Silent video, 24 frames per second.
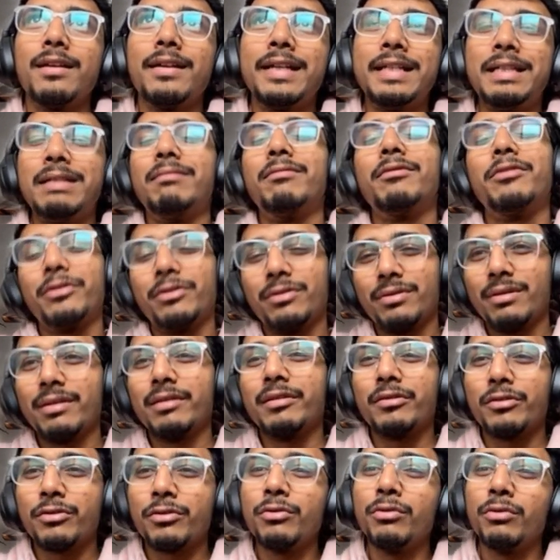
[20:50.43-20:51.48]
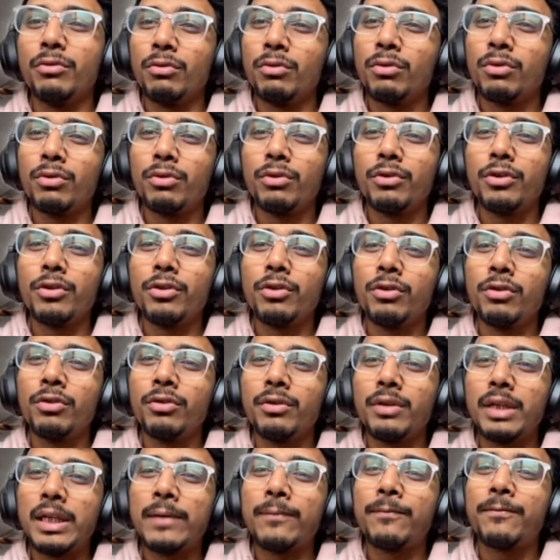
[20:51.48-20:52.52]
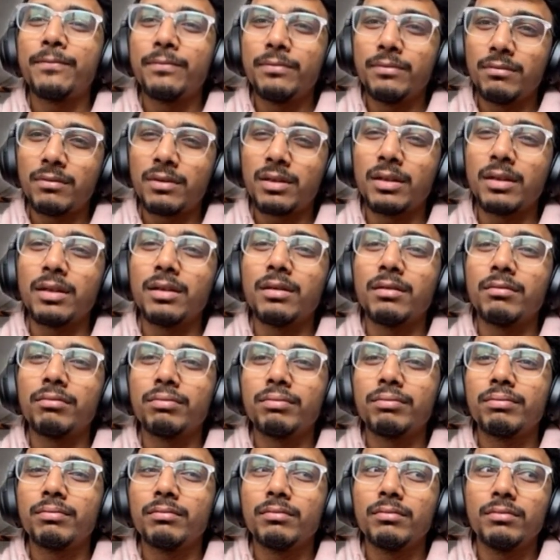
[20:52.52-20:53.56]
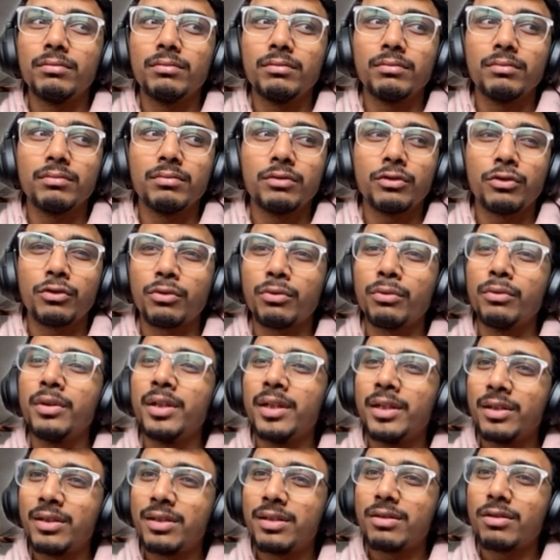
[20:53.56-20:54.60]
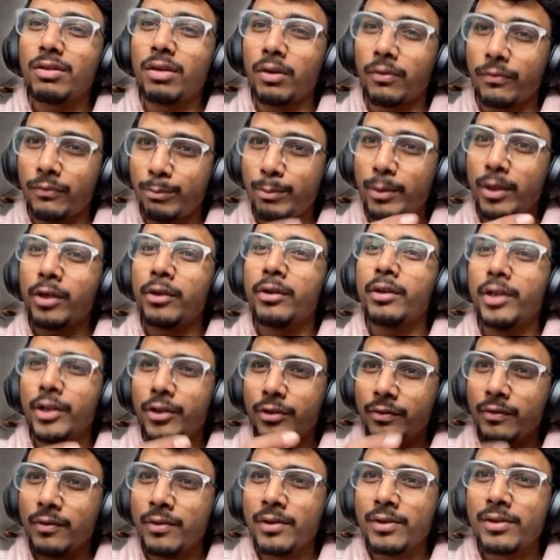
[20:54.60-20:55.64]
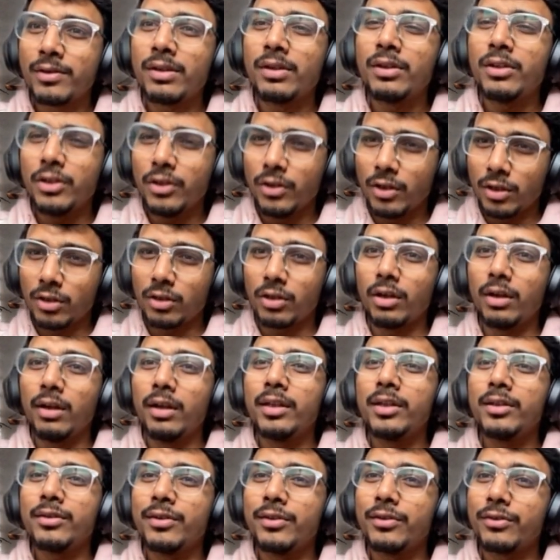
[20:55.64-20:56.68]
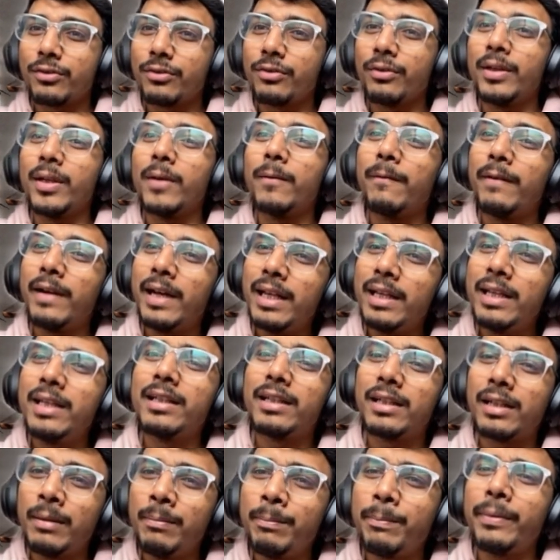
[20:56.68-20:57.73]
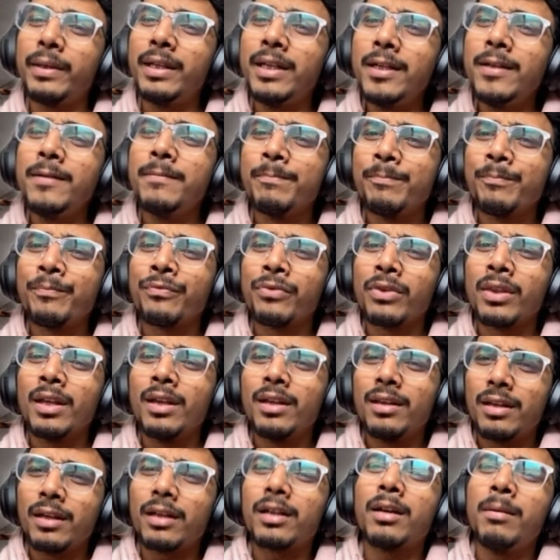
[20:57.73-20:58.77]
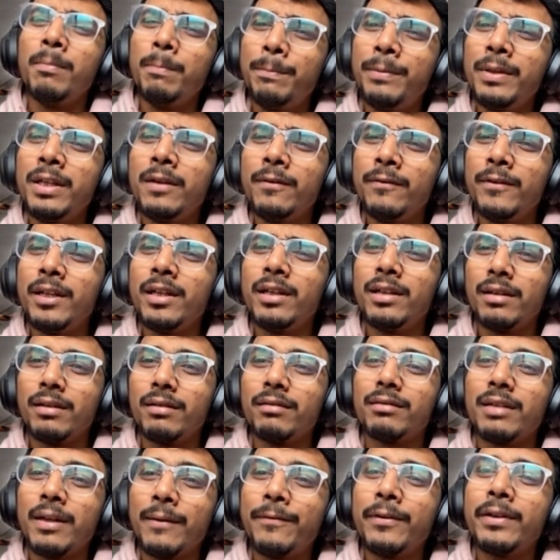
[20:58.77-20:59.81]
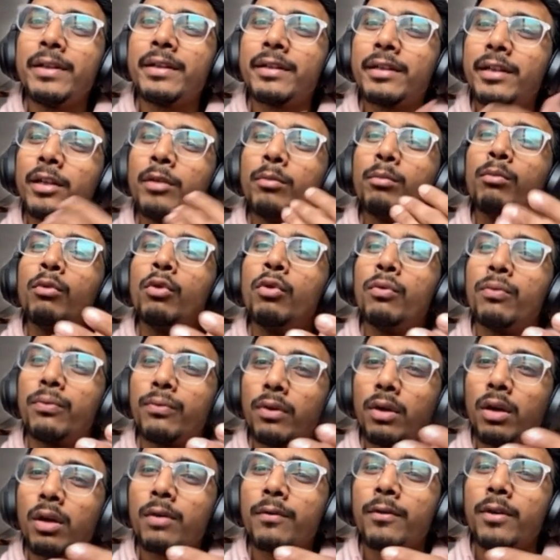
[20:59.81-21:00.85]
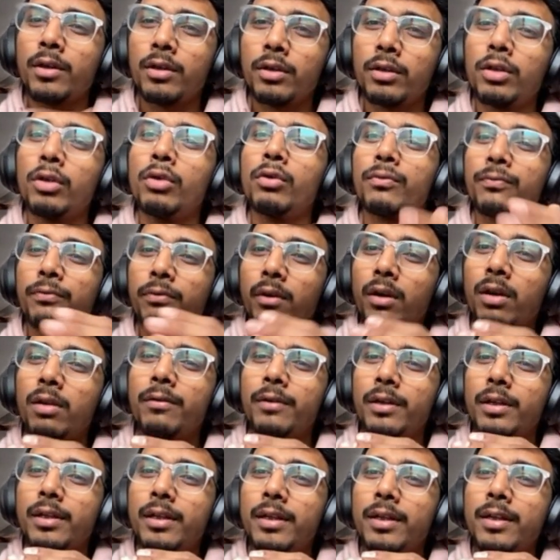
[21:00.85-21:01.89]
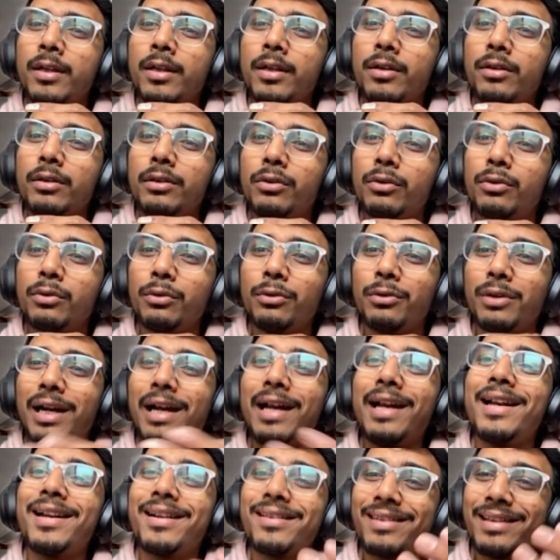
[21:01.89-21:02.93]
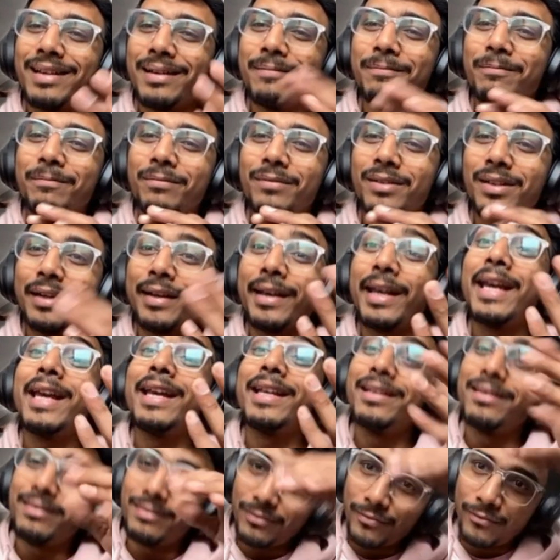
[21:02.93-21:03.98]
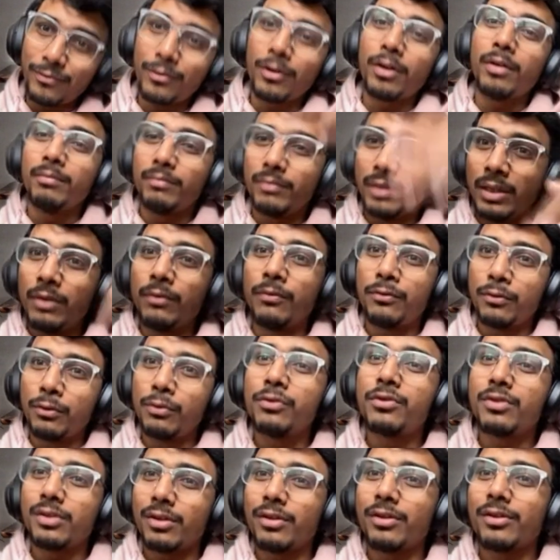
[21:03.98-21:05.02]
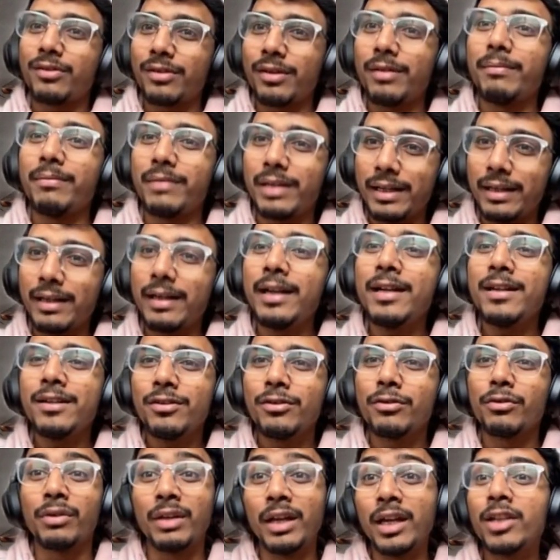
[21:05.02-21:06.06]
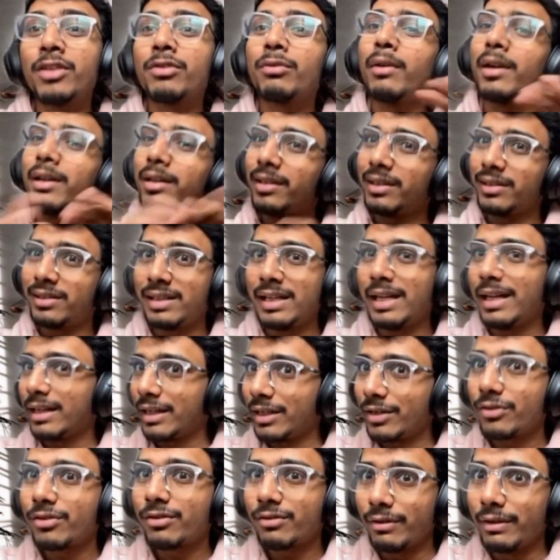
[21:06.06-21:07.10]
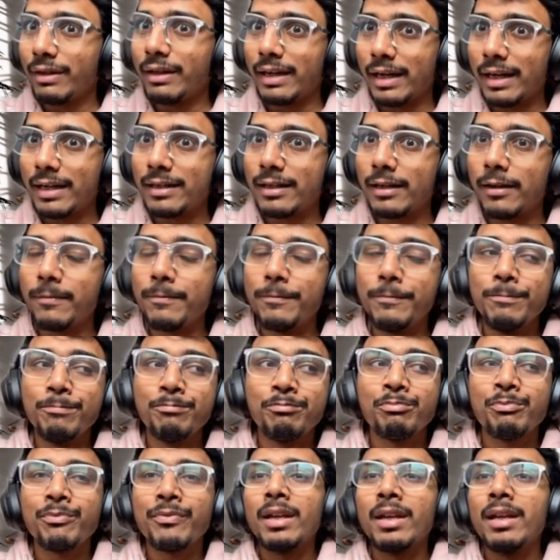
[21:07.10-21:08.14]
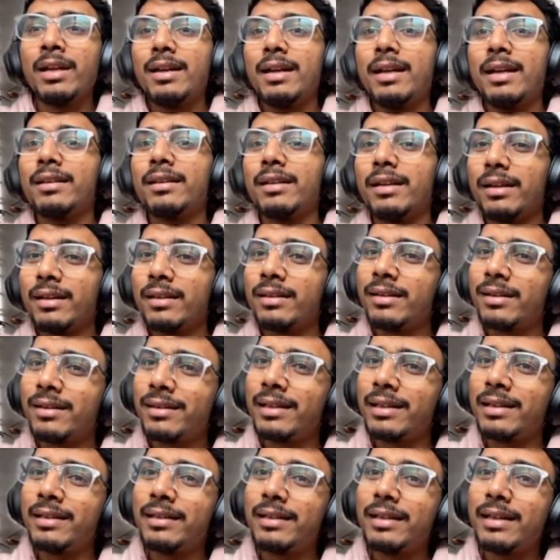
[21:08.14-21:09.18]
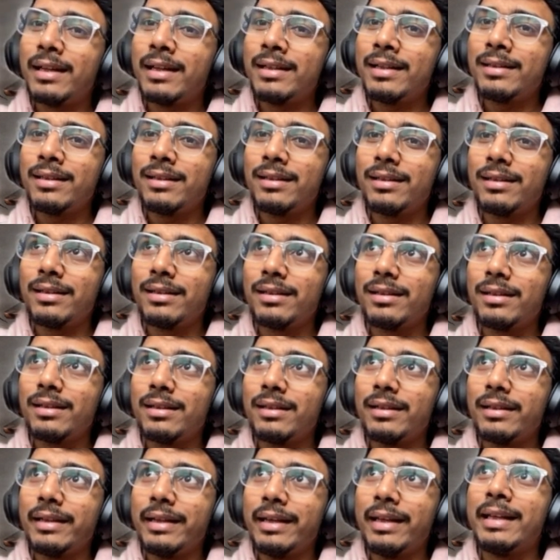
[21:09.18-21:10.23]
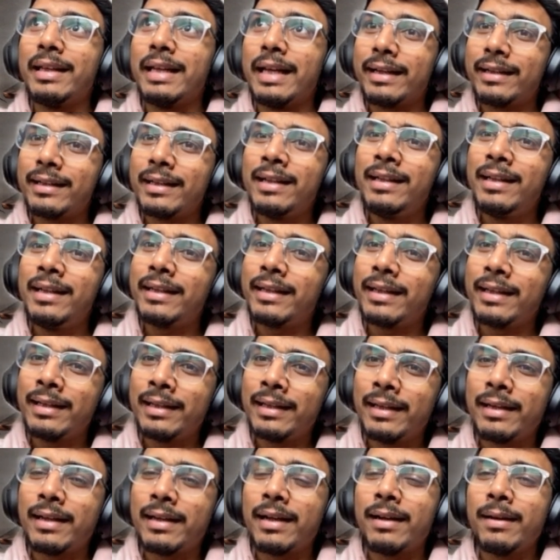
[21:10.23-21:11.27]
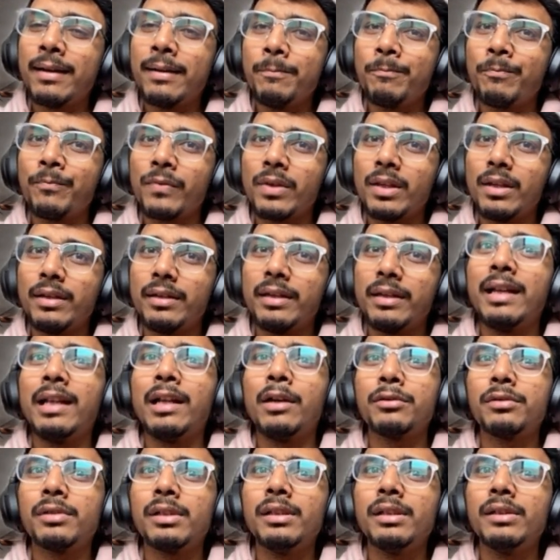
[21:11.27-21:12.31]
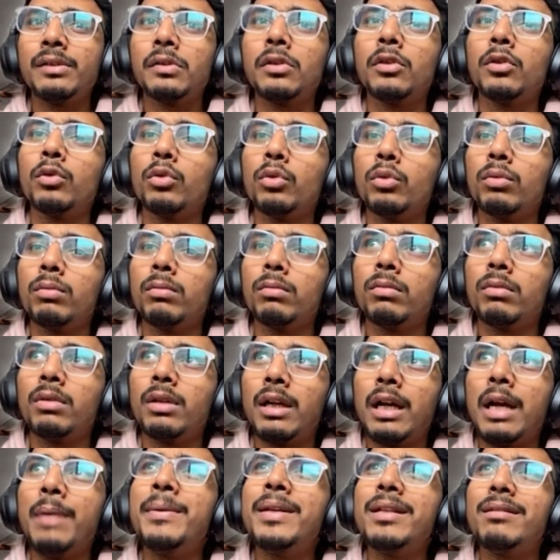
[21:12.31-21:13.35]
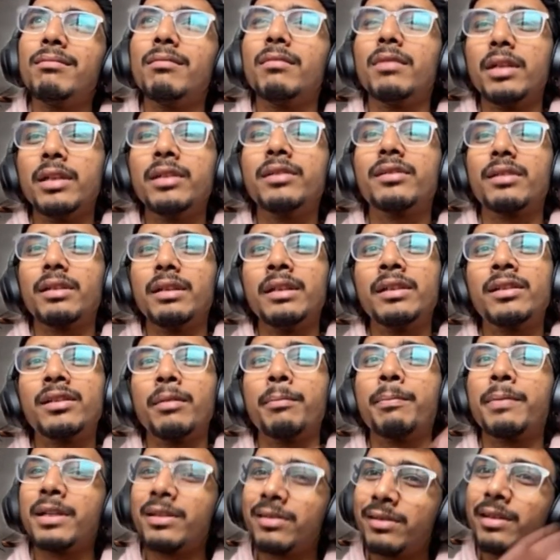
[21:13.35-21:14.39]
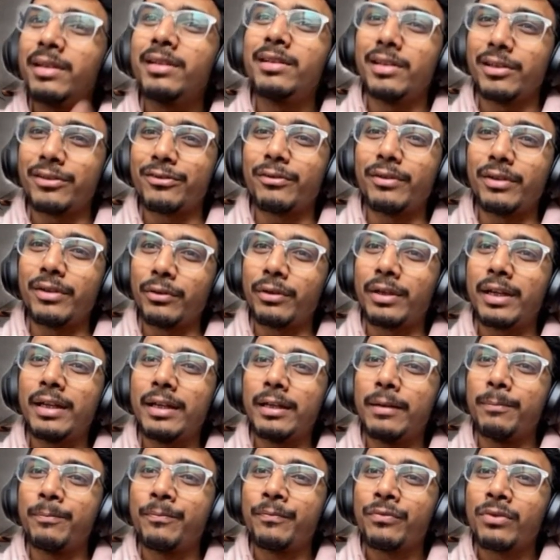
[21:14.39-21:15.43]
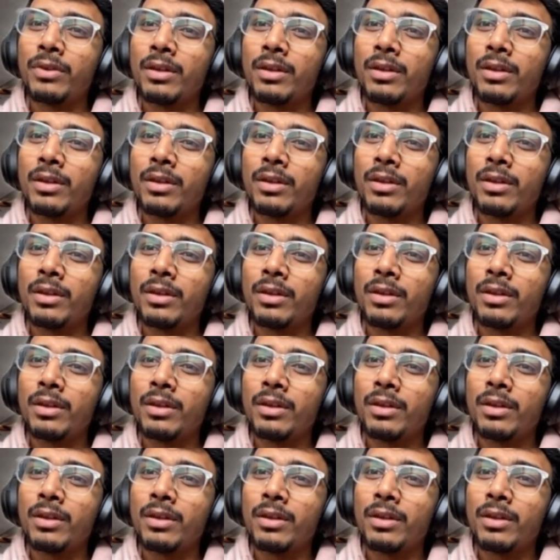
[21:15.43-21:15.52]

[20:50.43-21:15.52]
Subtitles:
And as you know, if the students of particular university or college is doing well in company, the company will definitely move forward or look forward to hire them again from in future or something, right? So that's what the CRA is doing right now. And other than that, in Atlantic Canada, Dalhousie is it's a prestigious one, okay?